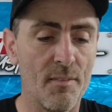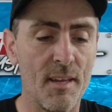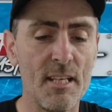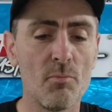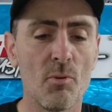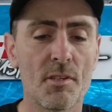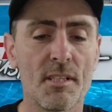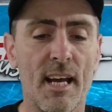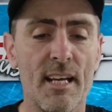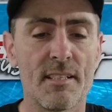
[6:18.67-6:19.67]
And these will
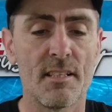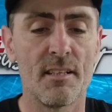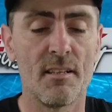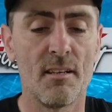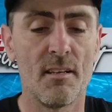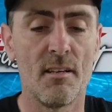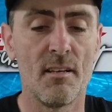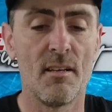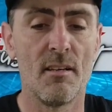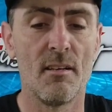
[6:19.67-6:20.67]
sit
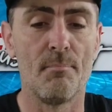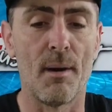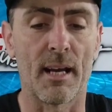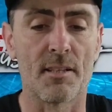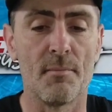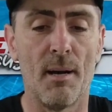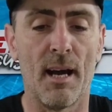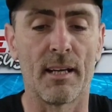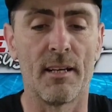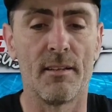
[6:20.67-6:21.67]
back to
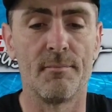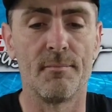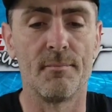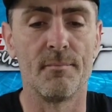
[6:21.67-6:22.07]
back